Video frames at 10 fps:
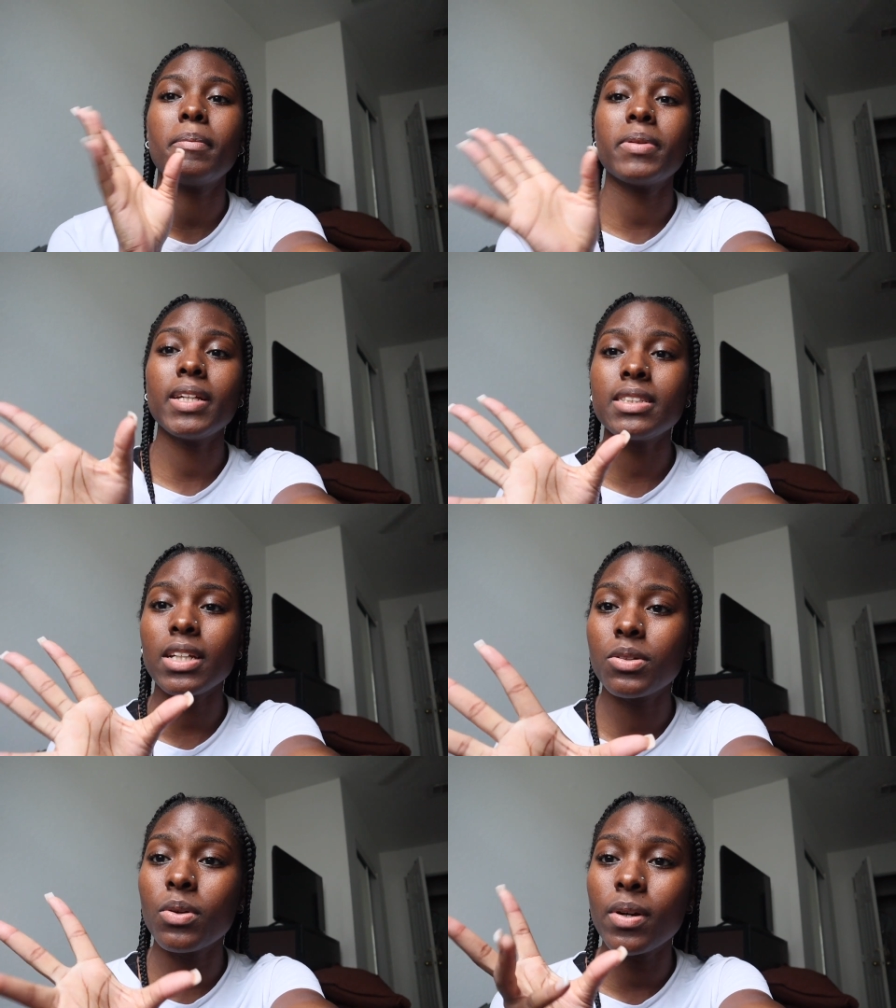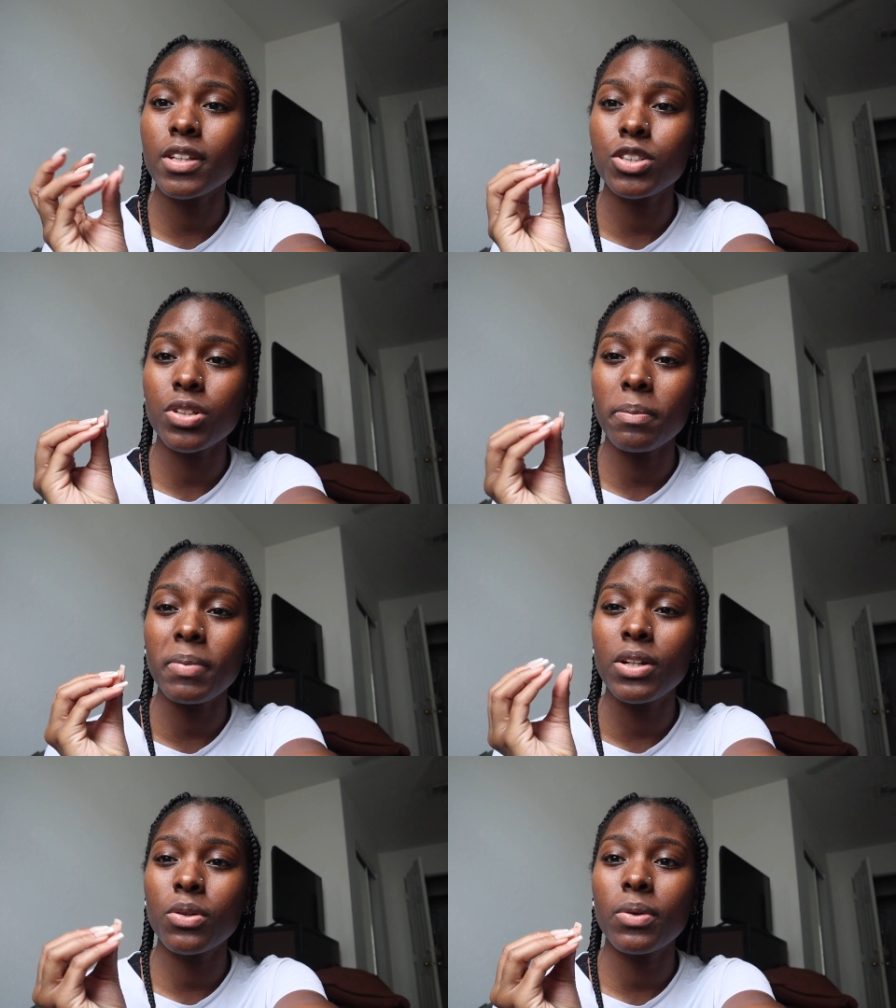Please ignore the
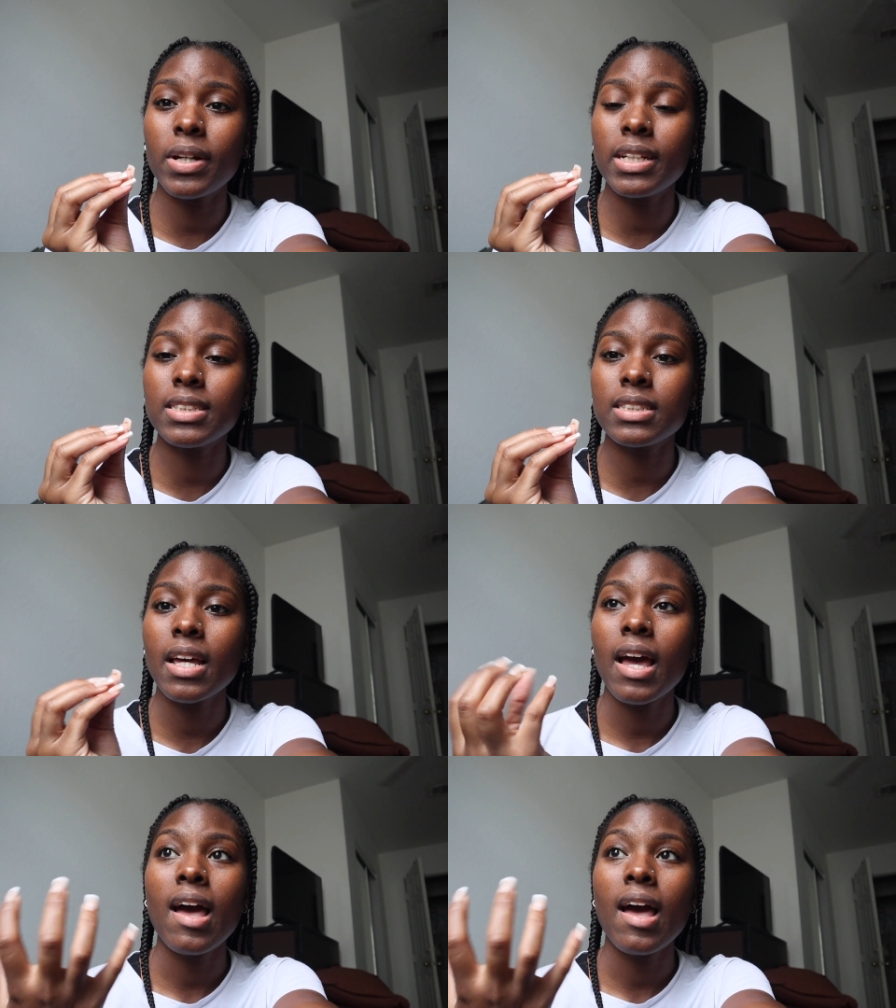dripping noise.